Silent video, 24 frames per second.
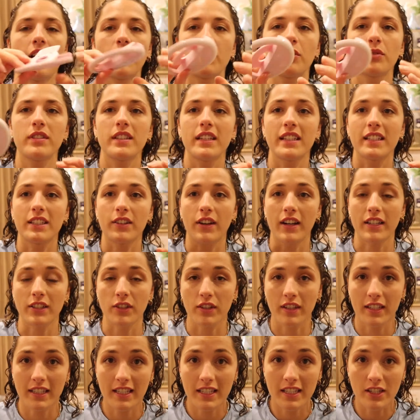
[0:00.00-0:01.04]
cool is this? Alright,
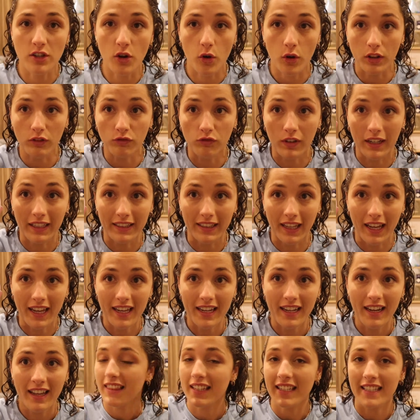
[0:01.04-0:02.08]
so this is no ring
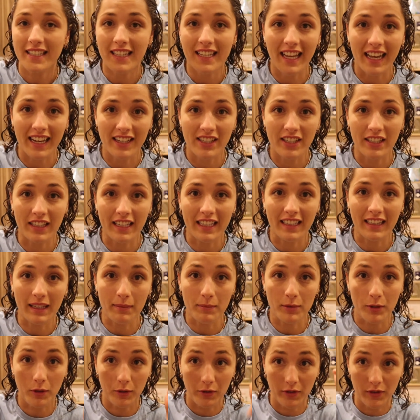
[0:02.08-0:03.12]
light. This thing actually
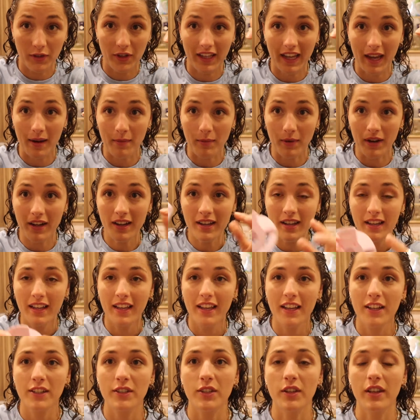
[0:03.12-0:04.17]
clips onto the camera.
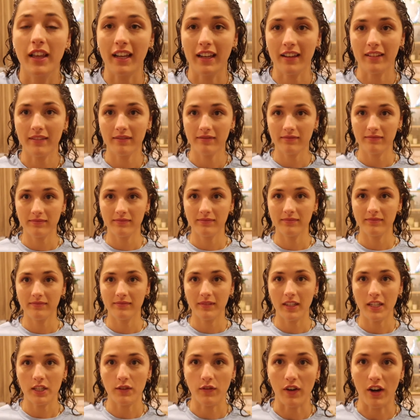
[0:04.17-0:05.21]
So like
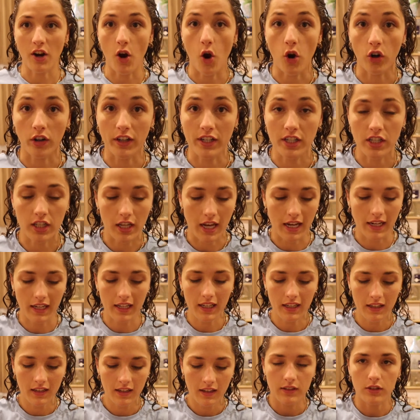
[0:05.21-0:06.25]
it's very orange
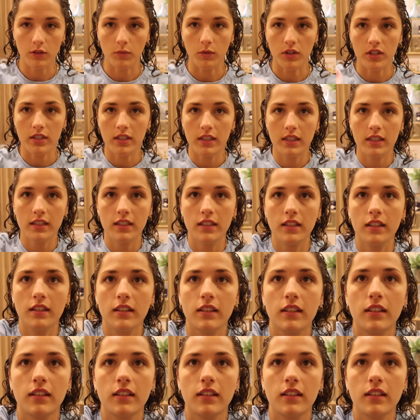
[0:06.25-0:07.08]
lighting. So watch this.